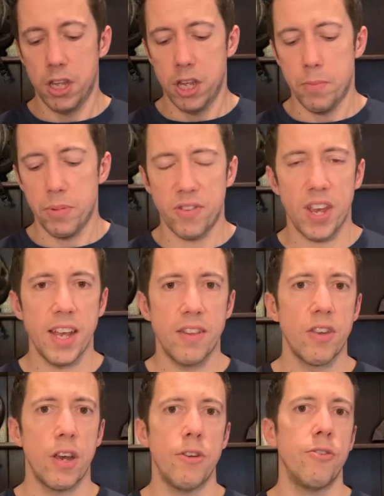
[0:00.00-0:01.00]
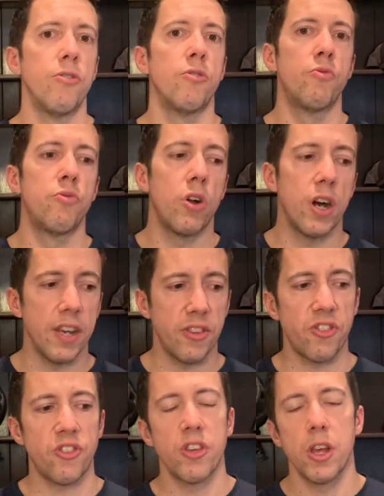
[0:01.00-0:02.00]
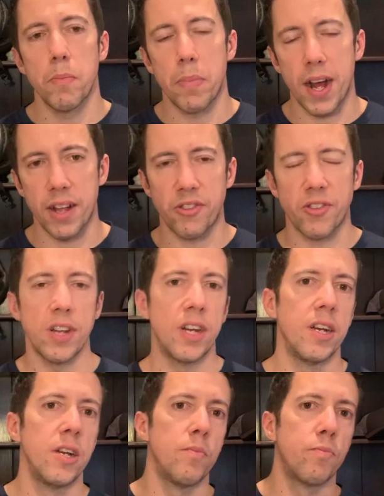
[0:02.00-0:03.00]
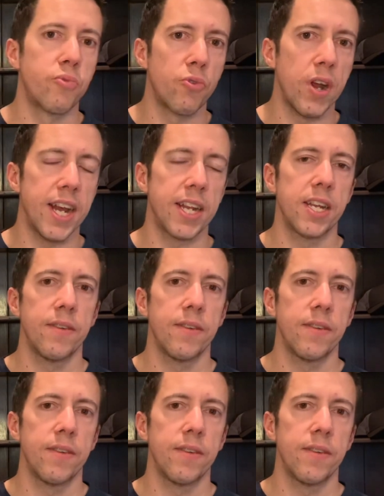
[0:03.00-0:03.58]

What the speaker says: potato, rice, pasta, bread,